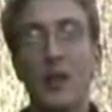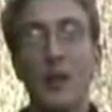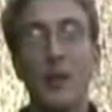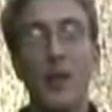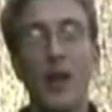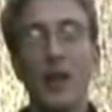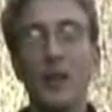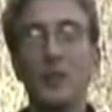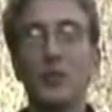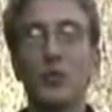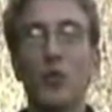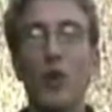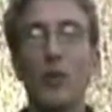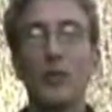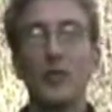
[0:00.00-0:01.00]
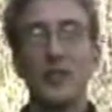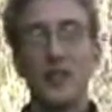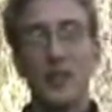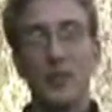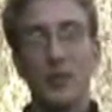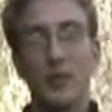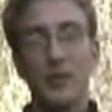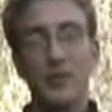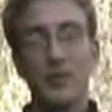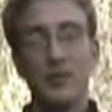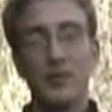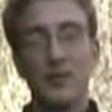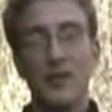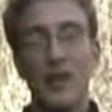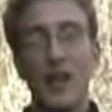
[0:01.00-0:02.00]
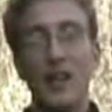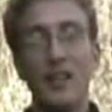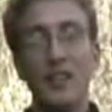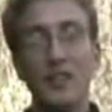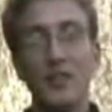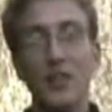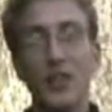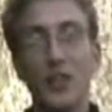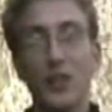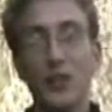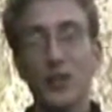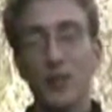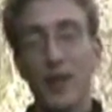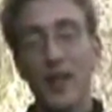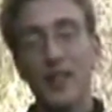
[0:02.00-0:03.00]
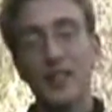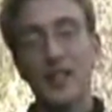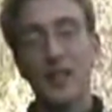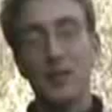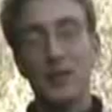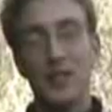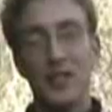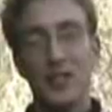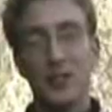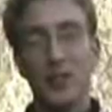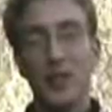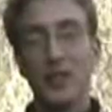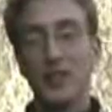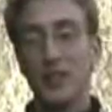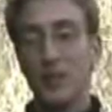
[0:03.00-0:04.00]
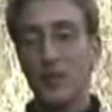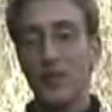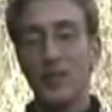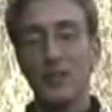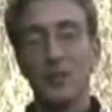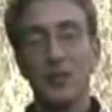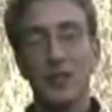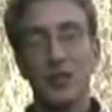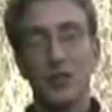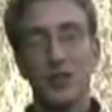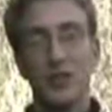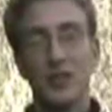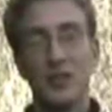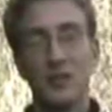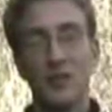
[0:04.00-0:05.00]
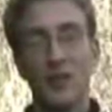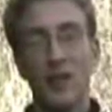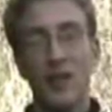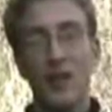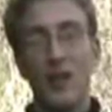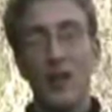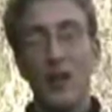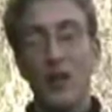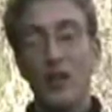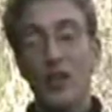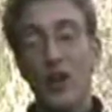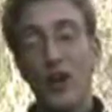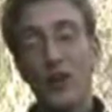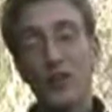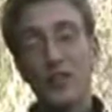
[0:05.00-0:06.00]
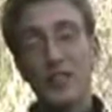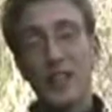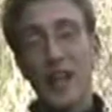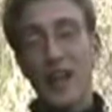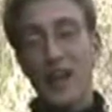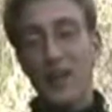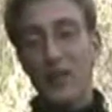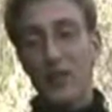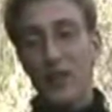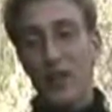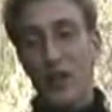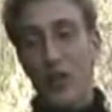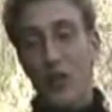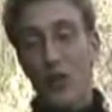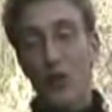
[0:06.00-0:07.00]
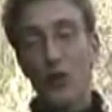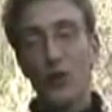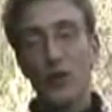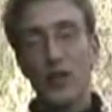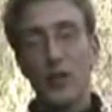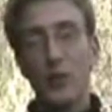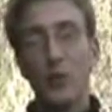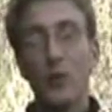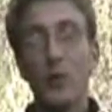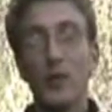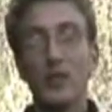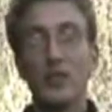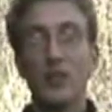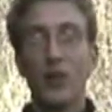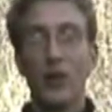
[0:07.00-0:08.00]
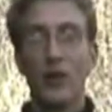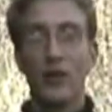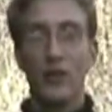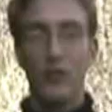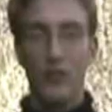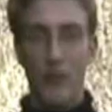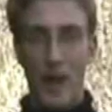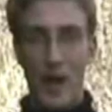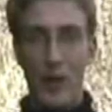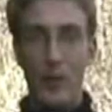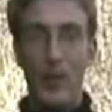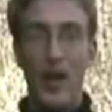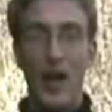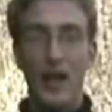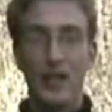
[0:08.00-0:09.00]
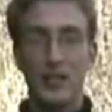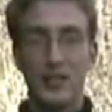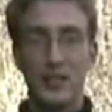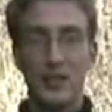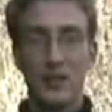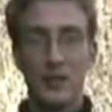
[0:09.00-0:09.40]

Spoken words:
My name is Robert Sepper, and this video is my attempt to explain some of these mysteries. To understand everything thoroughly, we must start from our past.